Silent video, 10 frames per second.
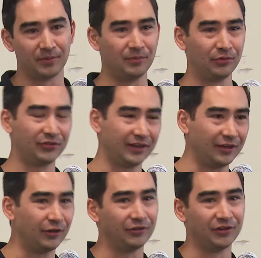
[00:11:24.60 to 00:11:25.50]
people
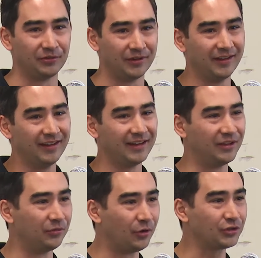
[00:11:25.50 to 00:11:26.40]
sticking those in
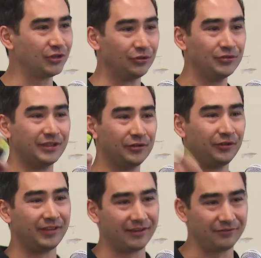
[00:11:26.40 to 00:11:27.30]
the wash and losing all
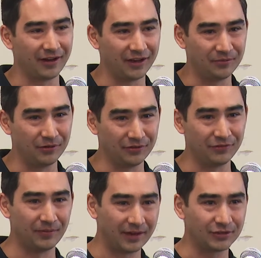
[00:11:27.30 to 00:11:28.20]
of that valuable
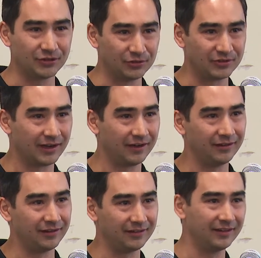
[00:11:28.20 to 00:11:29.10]
information or data
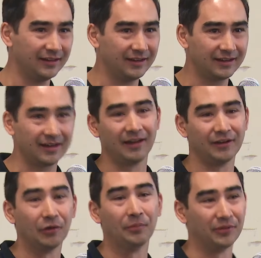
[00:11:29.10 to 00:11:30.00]
that can't
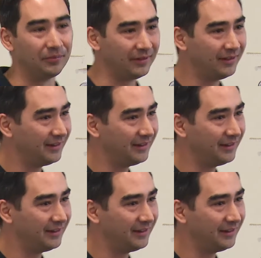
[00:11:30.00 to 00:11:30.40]
help them